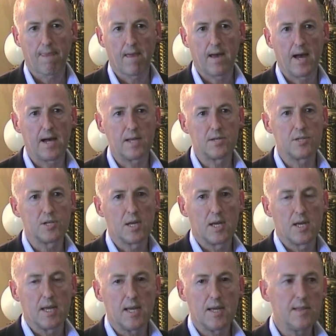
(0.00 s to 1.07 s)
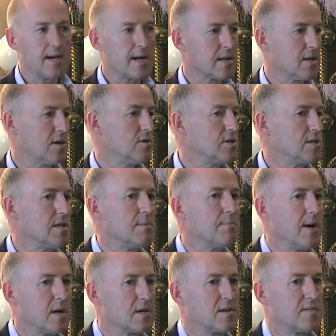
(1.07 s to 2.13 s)
And in that coat, and in the
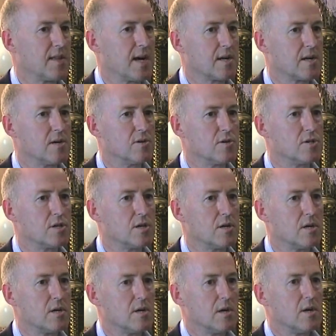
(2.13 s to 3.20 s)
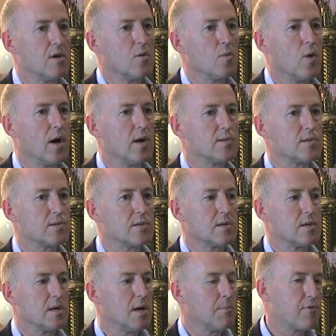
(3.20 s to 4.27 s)
pocket of that coat, was
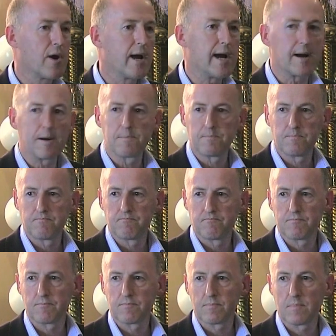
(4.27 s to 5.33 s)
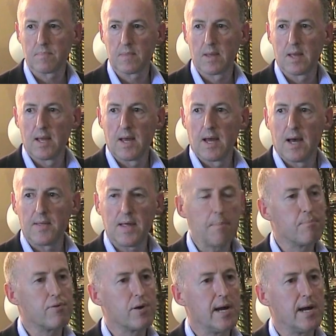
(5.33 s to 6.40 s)
a prayer. And that
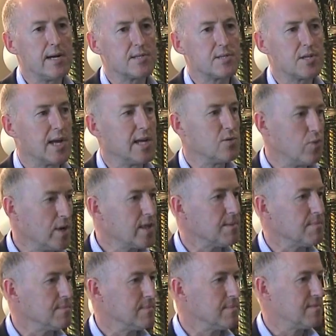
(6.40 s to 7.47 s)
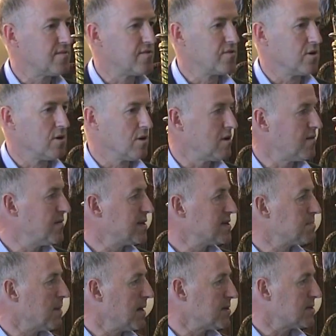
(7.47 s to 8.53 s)
prayer stayed with him for all of his
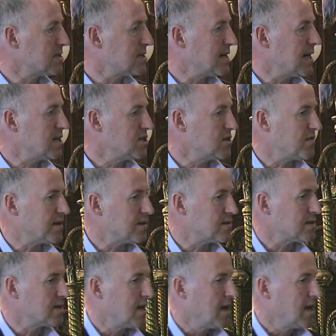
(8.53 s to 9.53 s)
months in Auschwitz.